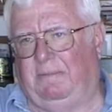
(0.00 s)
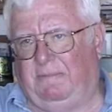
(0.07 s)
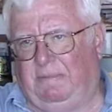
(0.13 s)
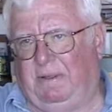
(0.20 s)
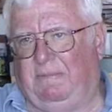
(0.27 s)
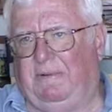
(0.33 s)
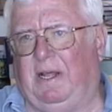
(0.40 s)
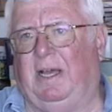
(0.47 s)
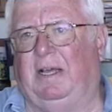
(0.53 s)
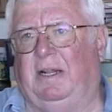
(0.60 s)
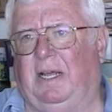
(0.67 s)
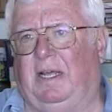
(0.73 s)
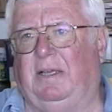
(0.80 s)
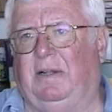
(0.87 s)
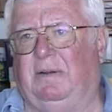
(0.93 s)
that they, they fly,
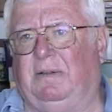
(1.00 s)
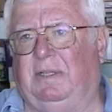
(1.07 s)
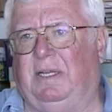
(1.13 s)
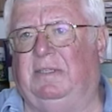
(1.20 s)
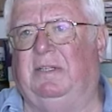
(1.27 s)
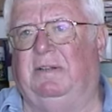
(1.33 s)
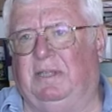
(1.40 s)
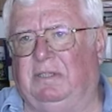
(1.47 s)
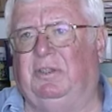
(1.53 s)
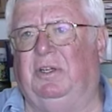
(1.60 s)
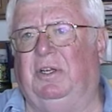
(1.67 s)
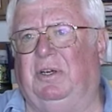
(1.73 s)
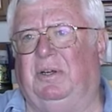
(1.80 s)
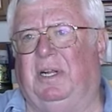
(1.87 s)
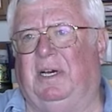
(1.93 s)
and that you know it takes an
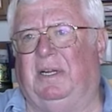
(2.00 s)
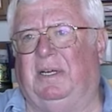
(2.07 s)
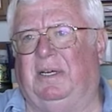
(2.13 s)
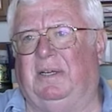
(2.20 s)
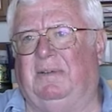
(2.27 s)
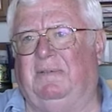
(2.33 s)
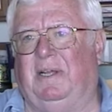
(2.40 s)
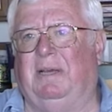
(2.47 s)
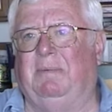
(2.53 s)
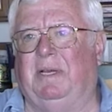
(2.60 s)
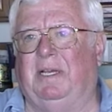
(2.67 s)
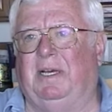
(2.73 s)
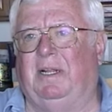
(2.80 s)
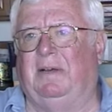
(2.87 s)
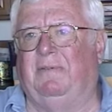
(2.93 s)
engineer, not a
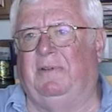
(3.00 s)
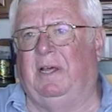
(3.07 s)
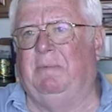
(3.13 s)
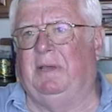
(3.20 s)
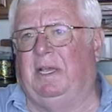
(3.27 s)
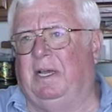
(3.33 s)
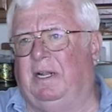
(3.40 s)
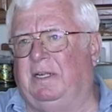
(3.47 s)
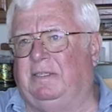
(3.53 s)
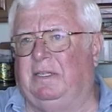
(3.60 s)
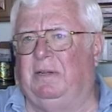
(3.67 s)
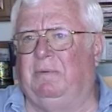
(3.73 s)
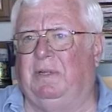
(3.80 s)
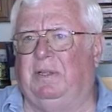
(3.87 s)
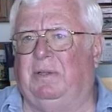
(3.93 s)
flight mechanic. Flight mechanic
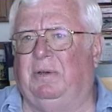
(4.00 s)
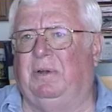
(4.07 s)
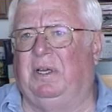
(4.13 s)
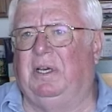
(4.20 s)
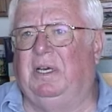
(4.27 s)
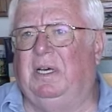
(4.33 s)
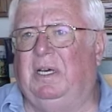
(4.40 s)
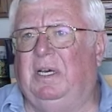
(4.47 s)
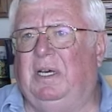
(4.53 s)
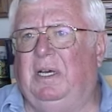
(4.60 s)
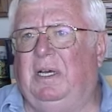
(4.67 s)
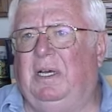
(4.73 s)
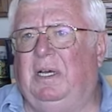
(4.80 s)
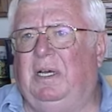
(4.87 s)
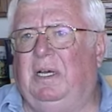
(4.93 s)
is on the 130.
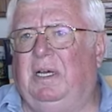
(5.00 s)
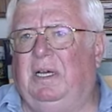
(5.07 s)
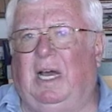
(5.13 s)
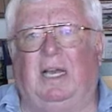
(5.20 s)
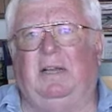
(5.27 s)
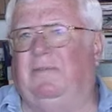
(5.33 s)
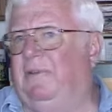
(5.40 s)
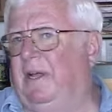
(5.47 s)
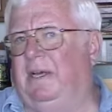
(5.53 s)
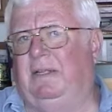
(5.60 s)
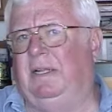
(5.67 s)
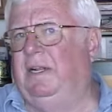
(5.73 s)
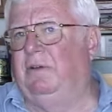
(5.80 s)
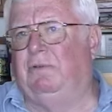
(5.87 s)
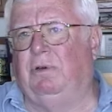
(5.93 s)
I could
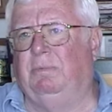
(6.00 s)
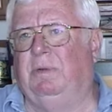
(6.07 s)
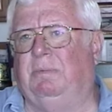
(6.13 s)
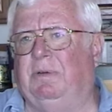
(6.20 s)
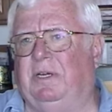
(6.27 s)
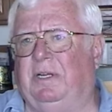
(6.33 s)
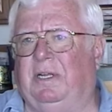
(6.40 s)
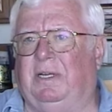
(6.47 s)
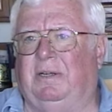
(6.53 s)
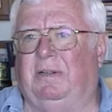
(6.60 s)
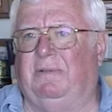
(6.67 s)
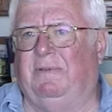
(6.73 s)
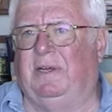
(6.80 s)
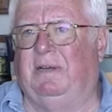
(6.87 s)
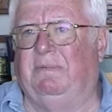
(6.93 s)
fly it. Any crew member could
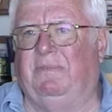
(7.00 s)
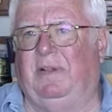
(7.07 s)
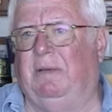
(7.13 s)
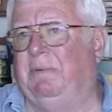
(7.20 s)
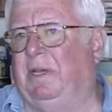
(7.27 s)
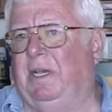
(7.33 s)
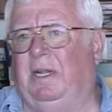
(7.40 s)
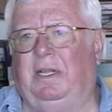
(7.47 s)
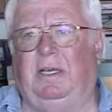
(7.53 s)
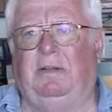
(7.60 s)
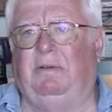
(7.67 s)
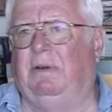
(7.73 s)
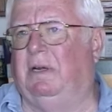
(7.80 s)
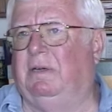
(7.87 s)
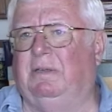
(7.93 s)
handle the flight. Flight mechanic
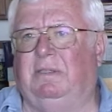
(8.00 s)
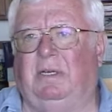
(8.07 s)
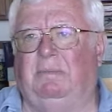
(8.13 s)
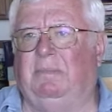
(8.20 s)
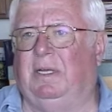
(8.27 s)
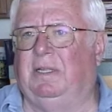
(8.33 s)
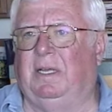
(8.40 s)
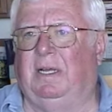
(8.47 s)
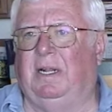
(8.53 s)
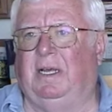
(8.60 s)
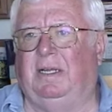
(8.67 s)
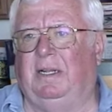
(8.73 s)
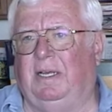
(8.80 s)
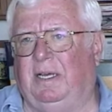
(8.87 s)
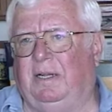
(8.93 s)
get drunk or something like
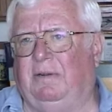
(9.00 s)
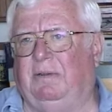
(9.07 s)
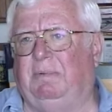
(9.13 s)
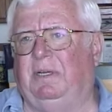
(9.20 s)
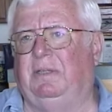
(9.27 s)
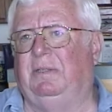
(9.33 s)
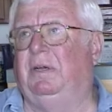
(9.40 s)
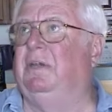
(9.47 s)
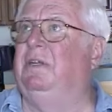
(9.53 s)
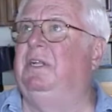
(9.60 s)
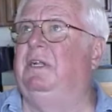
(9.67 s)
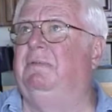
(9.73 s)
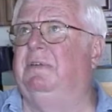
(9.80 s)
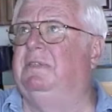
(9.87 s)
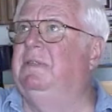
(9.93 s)
that. I could handle it because all
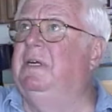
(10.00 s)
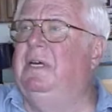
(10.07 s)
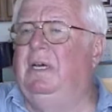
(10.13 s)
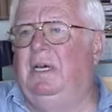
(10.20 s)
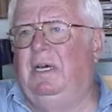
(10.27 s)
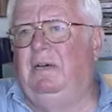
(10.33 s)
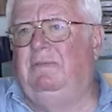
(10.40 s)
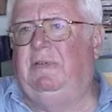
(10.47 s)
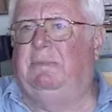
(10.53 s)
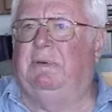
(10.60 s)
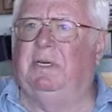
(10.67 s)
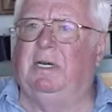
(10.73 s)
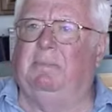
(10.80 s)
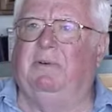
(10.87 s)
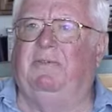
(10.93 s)
you did was
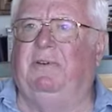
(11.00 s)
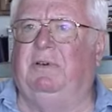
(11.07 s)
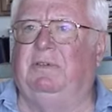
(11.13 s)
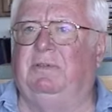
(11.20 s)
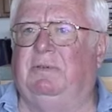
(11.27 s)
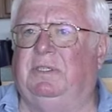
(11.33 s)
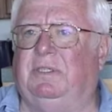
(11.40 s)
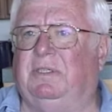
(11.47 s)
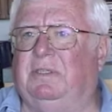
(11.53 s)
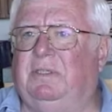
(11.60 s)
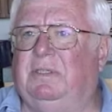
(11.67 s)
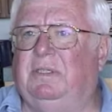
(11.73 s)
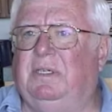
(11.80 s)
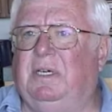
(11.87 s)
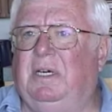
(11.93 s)
flip a couple fuel
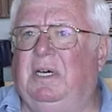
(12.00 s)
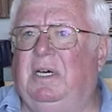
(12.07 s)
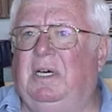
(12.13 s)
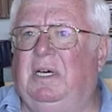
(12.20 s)
switches,